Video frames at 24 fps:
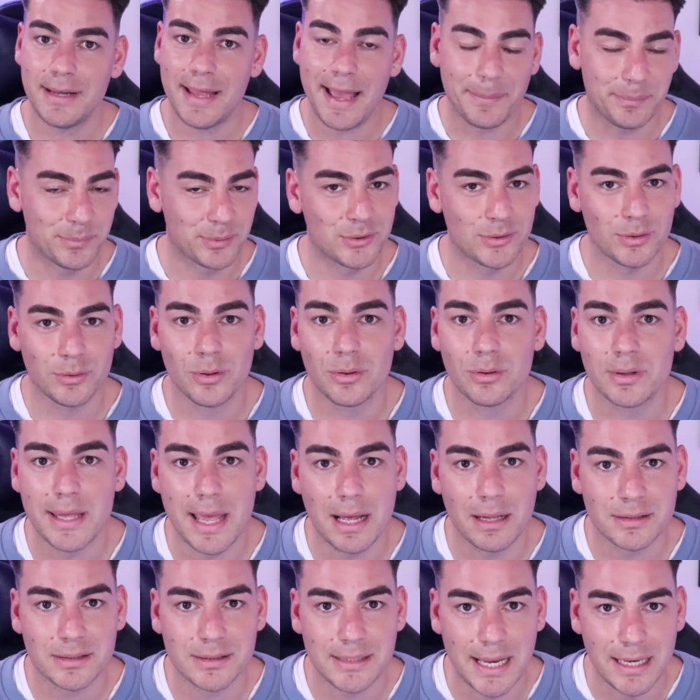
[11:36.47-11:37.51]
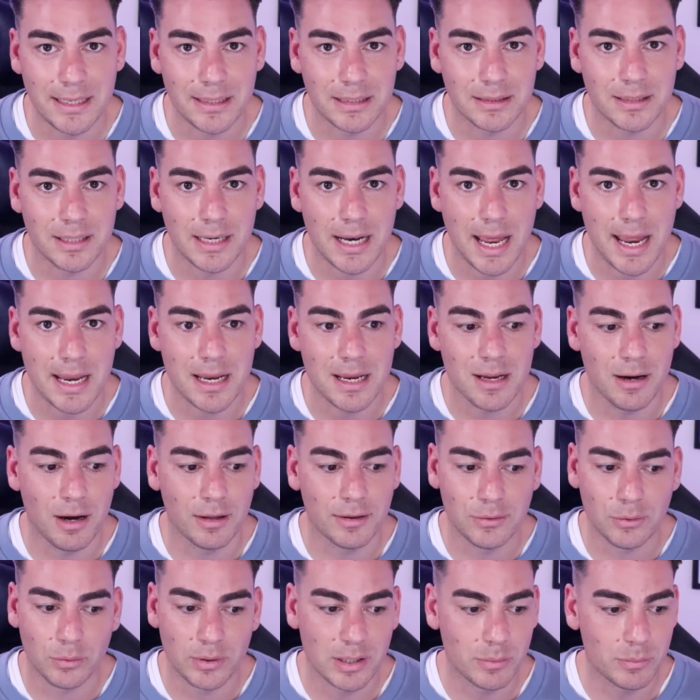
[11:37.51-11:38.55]
Absolutely outstanding today. I
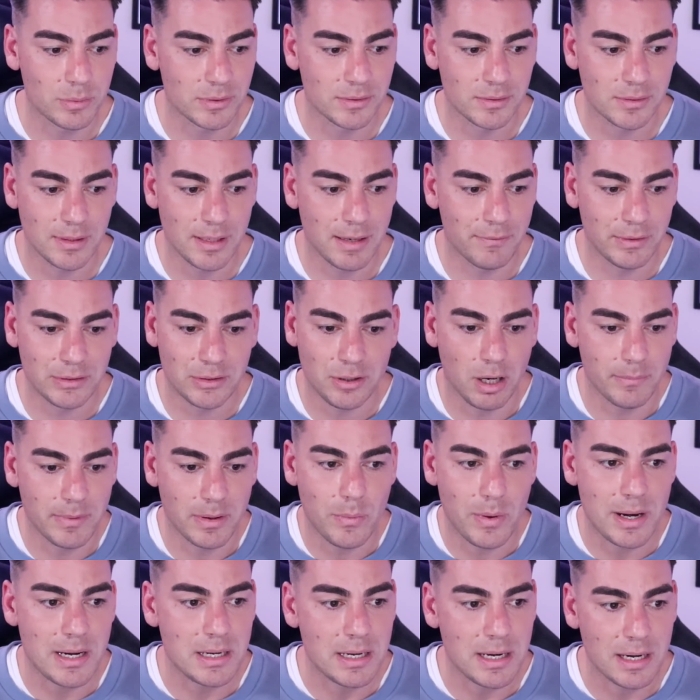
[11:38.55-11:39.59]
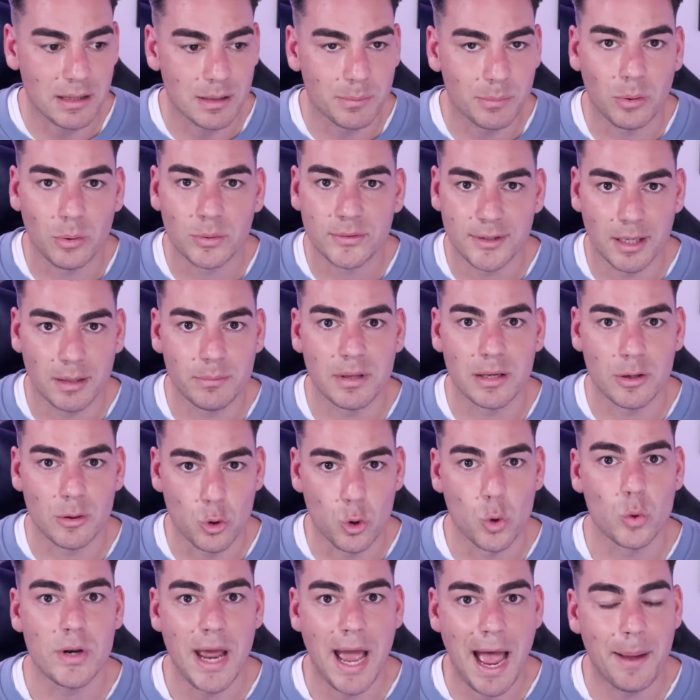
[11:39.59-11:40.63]
thought every time he went near the ball, something
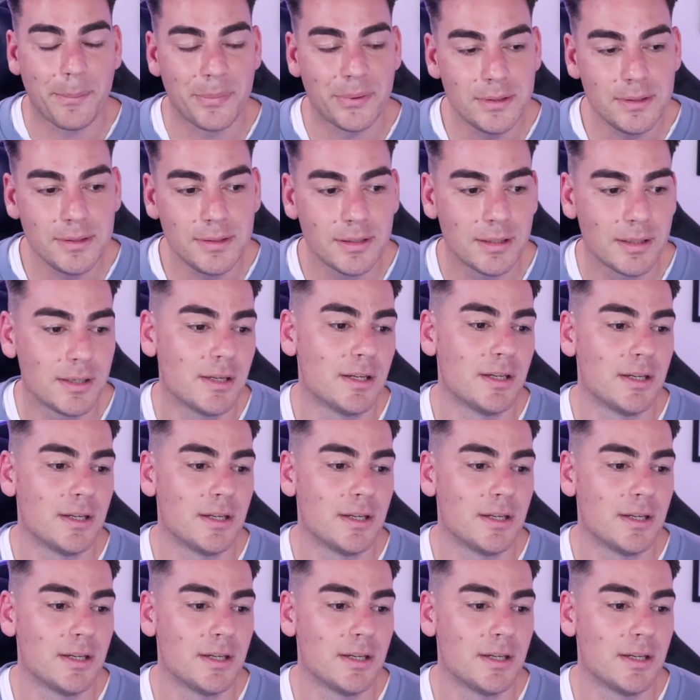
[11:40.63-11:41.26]
good happened.